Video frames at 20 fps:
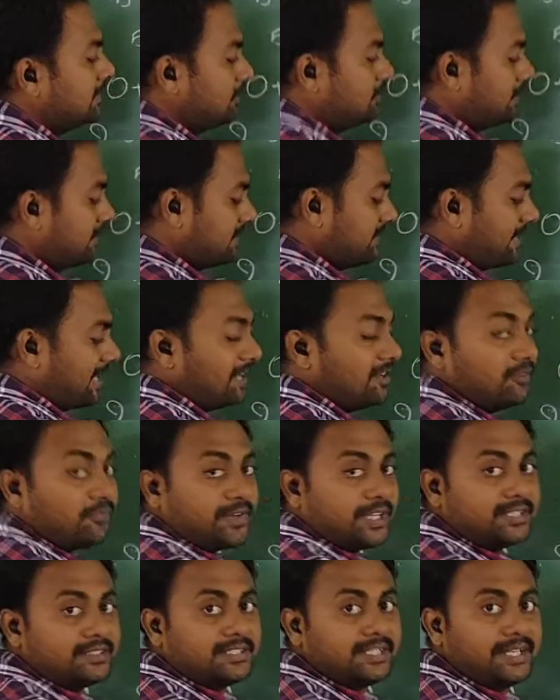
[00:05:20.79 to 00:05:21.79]
What is the value of
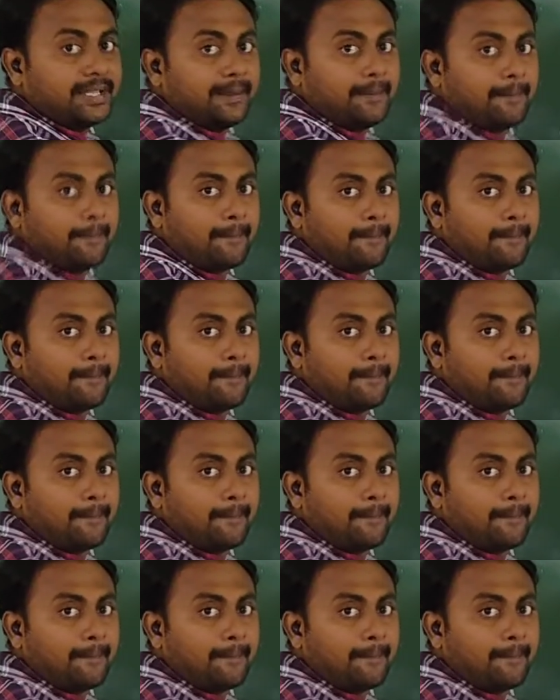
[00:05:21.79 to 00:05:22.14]
I3?